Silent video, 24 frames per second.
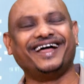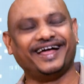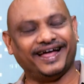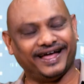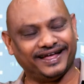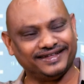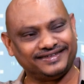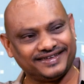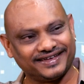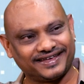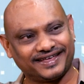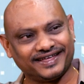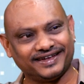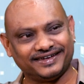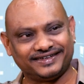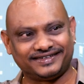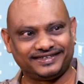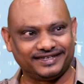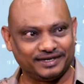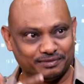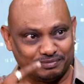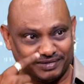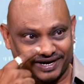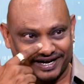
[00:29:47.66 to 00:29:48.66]
as you can
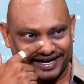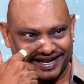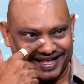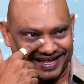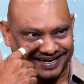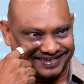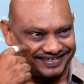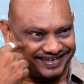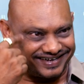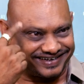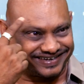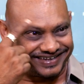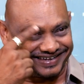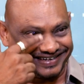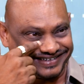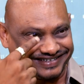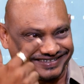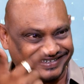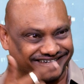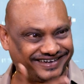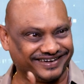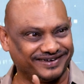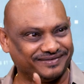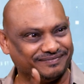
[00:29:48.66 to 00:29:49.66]
see, my dark circles
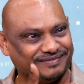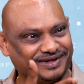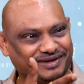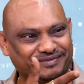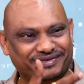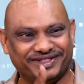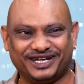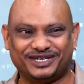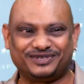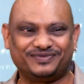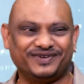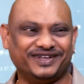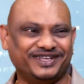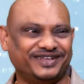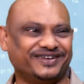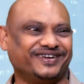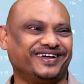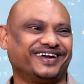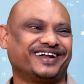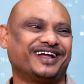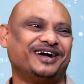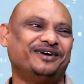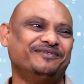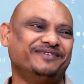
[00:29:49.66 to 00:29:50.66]
here. Maybe that's why
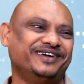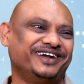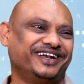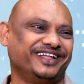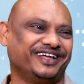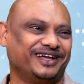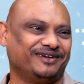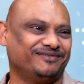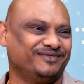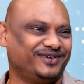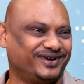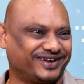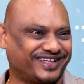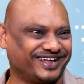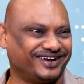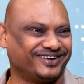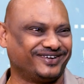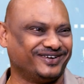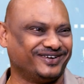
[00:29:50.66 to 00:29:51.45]
you are commenting. I'm working